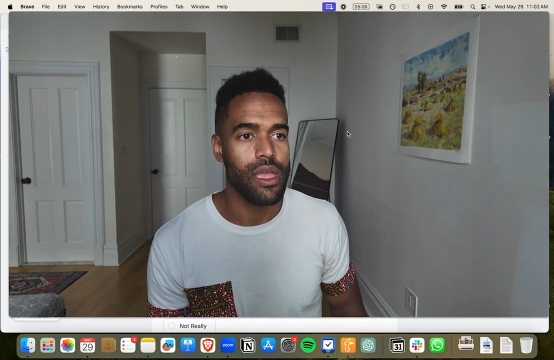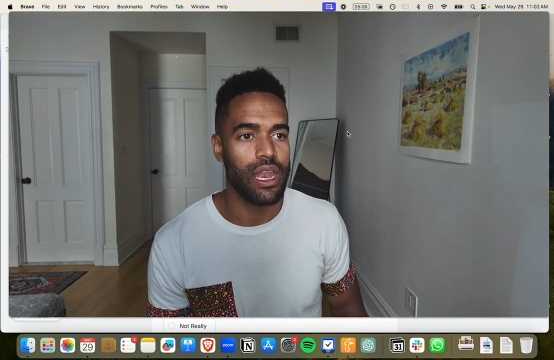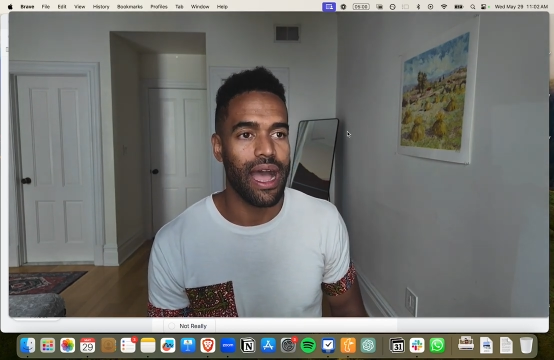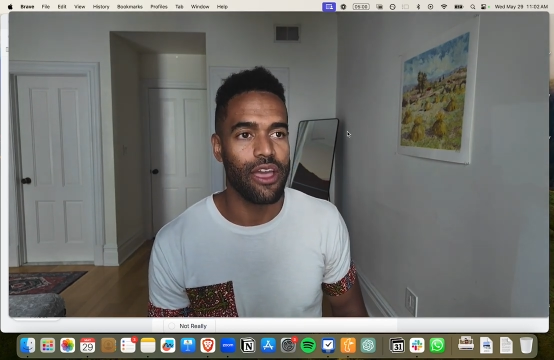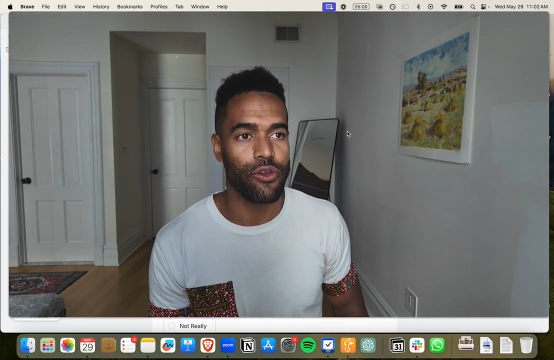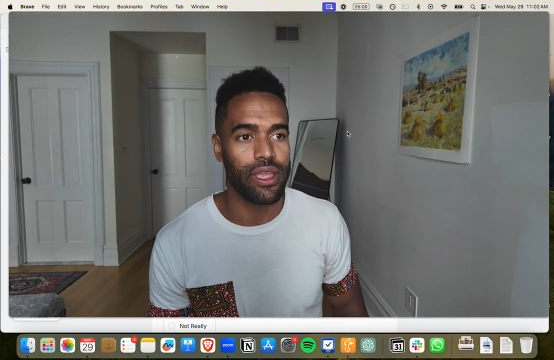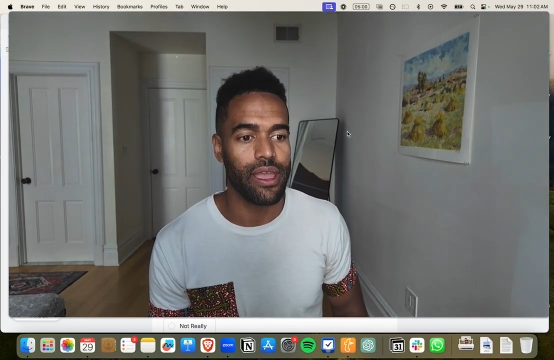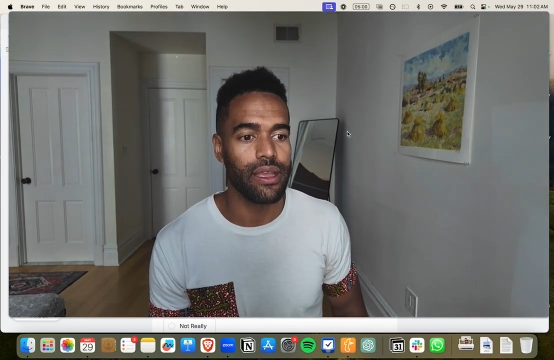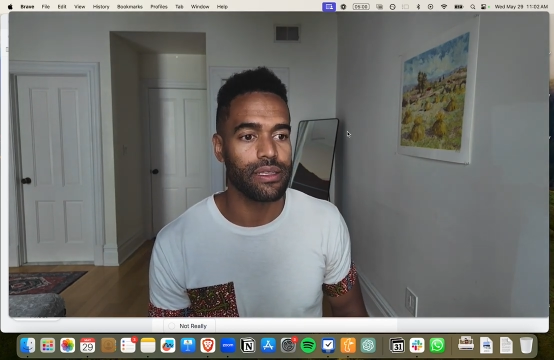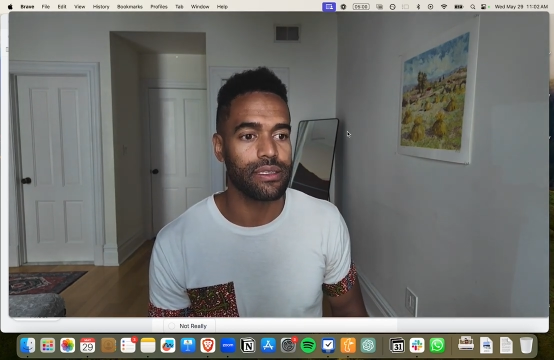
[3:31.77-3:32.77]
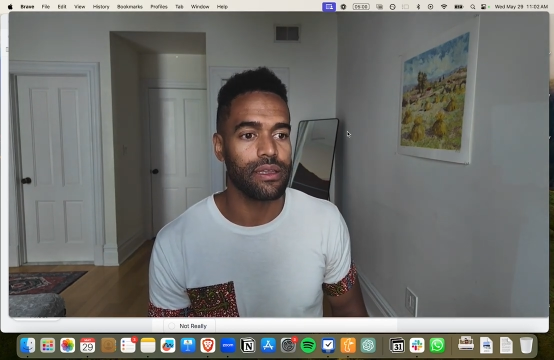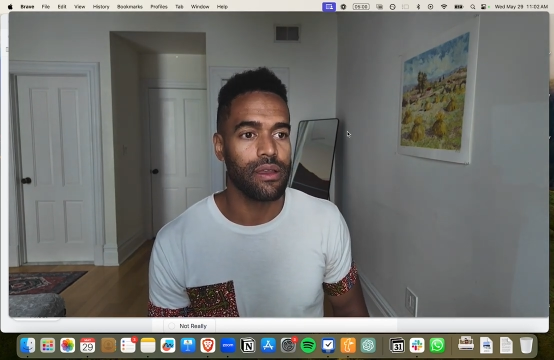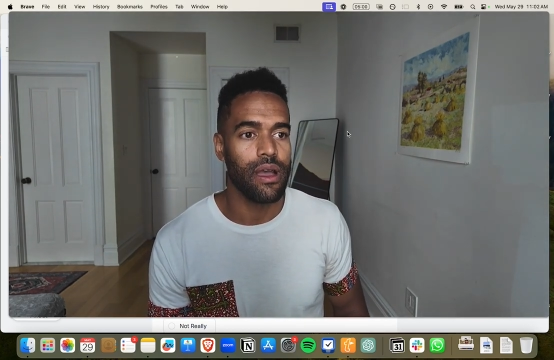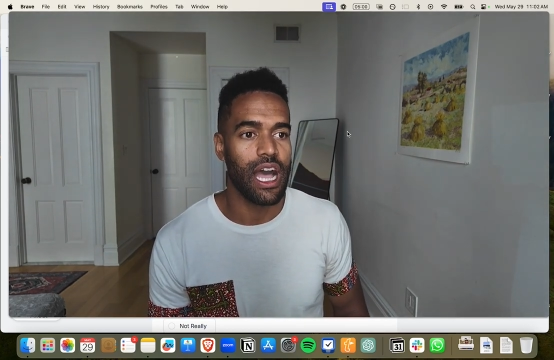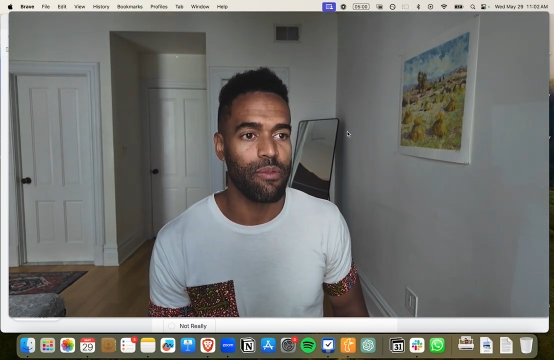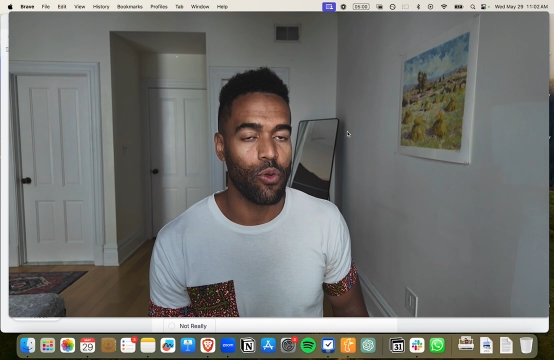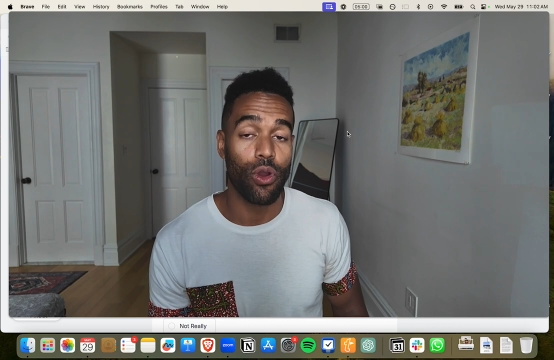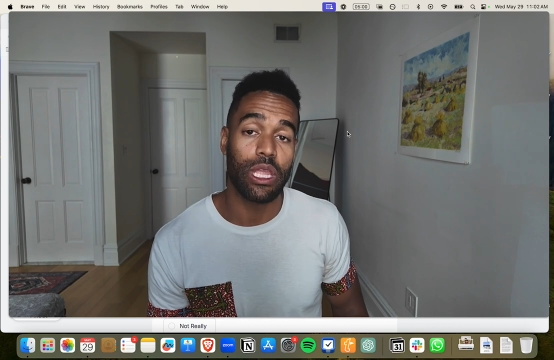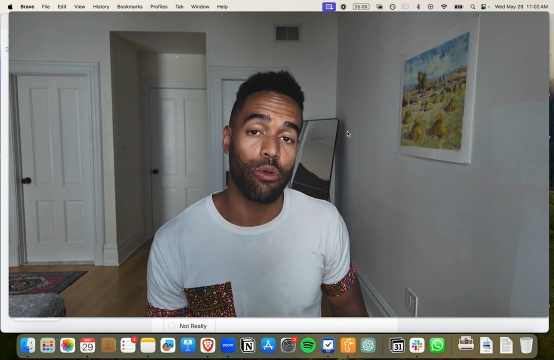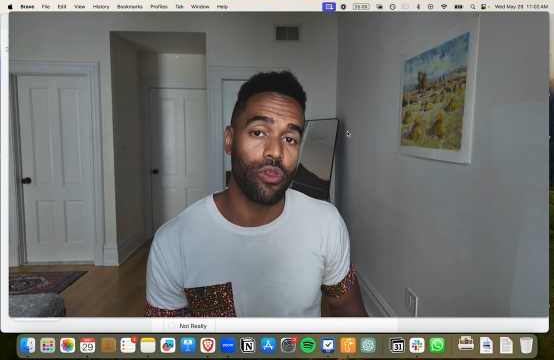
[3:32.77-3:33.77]
in either case, I've been
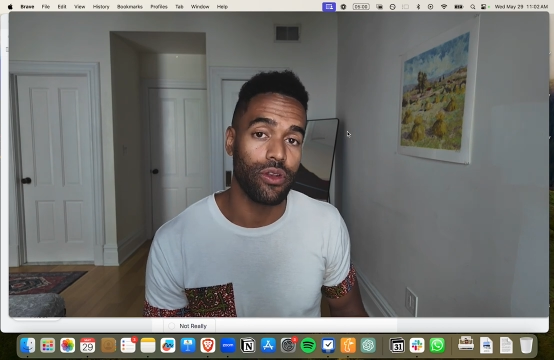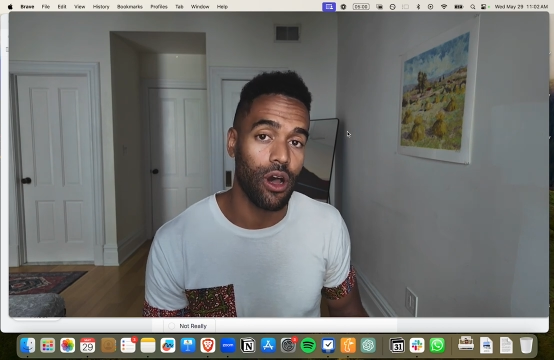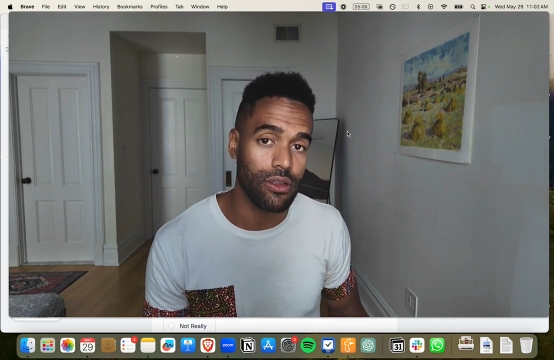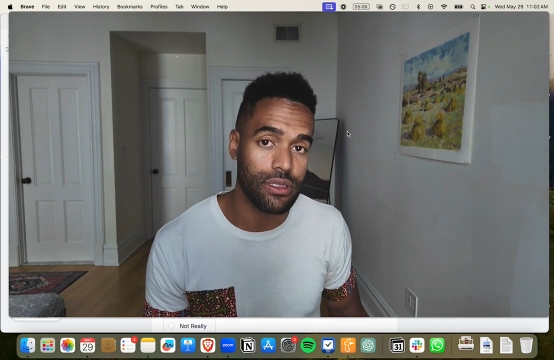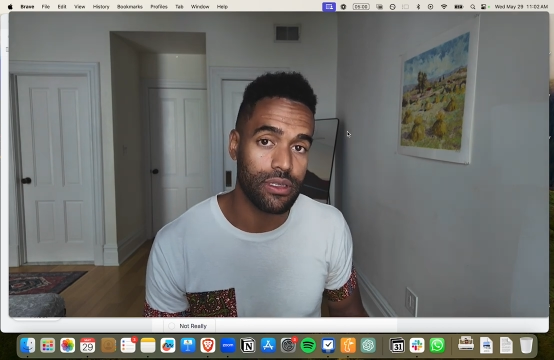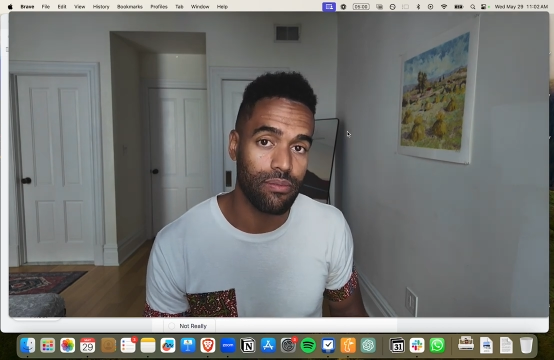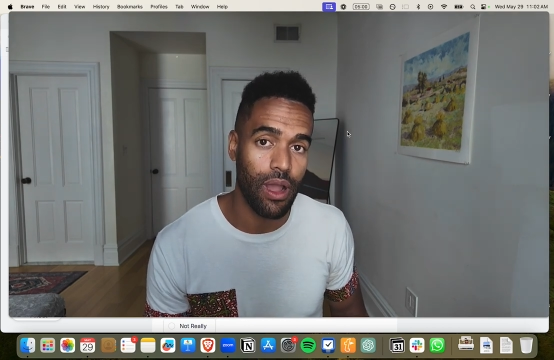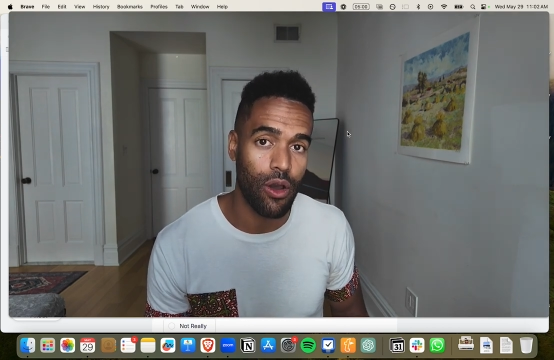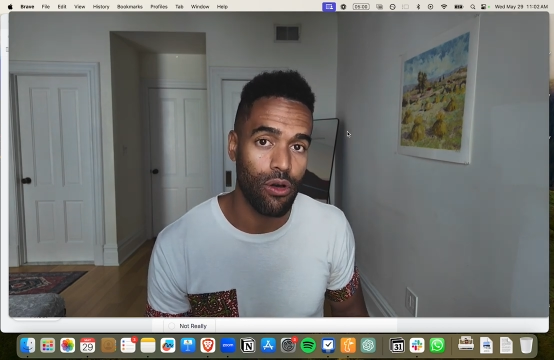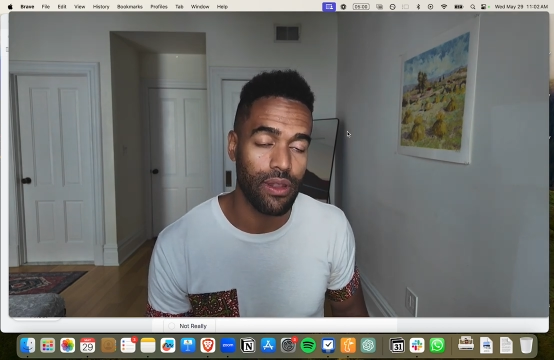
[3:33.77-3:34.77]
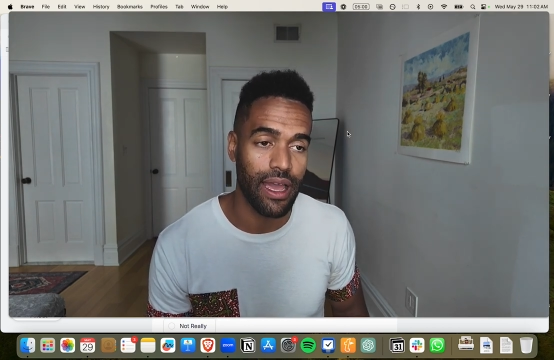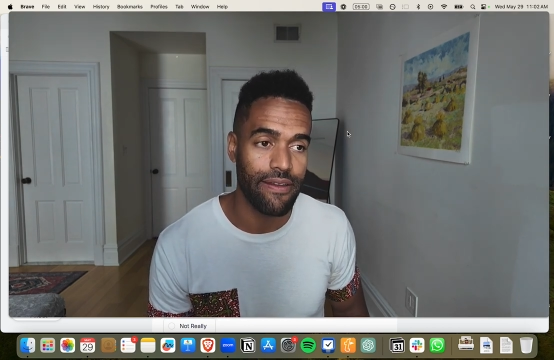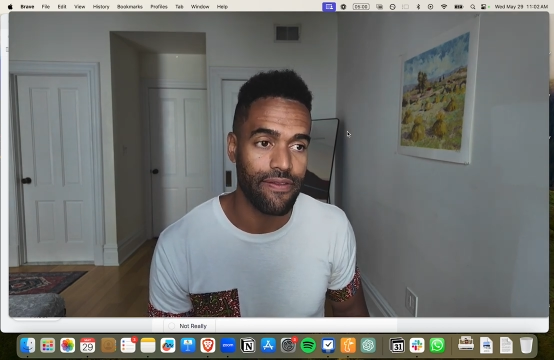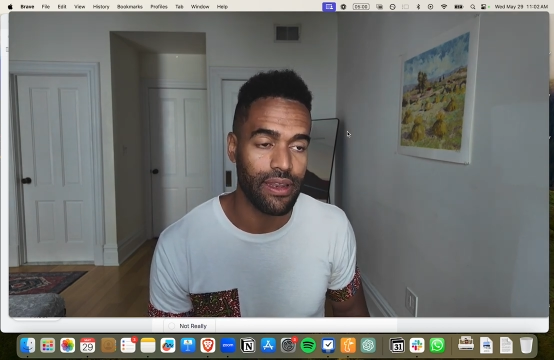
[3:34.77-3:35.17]
working with adults my whole life,